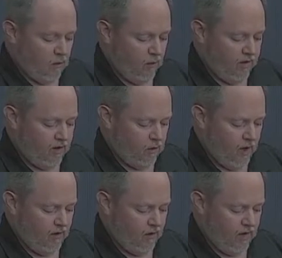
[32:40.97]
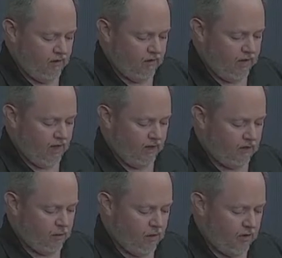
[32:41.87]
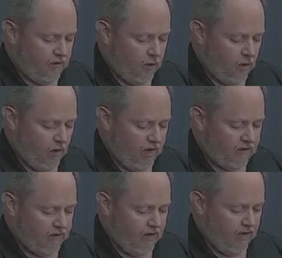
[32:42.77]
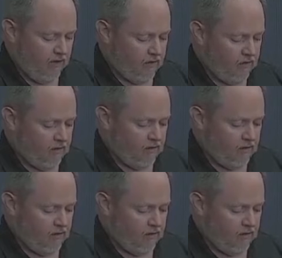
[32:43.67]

What would you rather undertake as part of your last day?